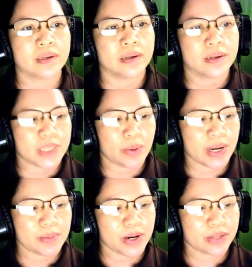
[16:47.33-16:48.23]
So, what
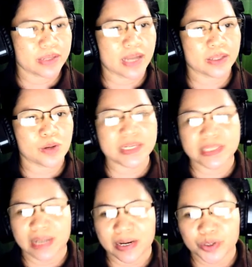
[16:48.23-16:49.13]
about the atomic
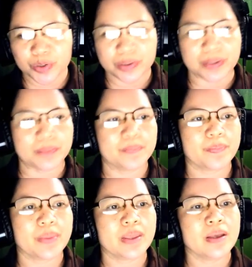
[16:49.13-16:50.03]
structure?
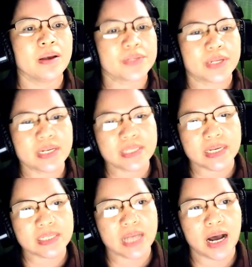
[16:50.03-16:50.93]
So, this
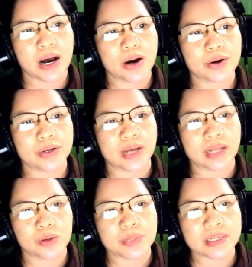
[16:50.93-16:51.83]
is how the
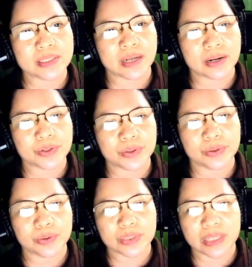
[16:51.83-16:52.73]
atomic structure
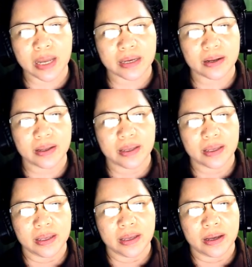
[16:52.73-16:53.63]
looks like.
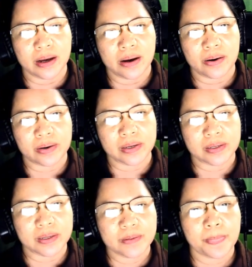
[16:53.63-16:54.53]

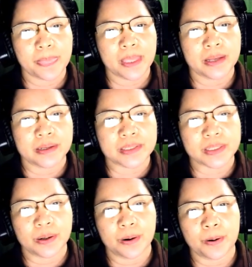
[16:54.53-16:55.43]
Okay.
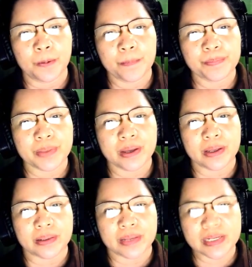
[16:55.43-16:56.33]
So,
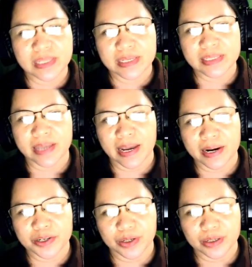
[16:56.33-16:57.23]
this is the
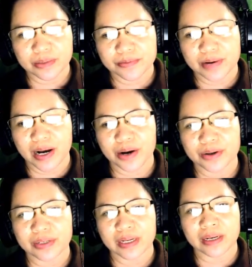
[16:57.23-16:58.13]
electron
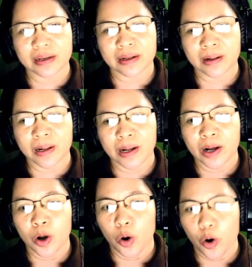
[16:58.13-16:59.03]
found in the
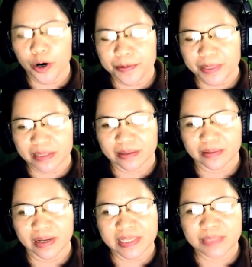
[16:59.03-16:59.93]
orbit
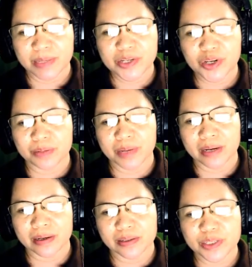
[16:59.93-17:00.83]
as mentioned by
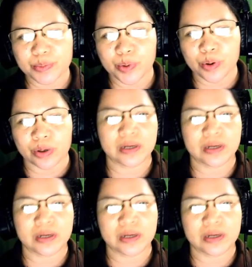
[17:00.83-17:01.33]
Niels Bohr.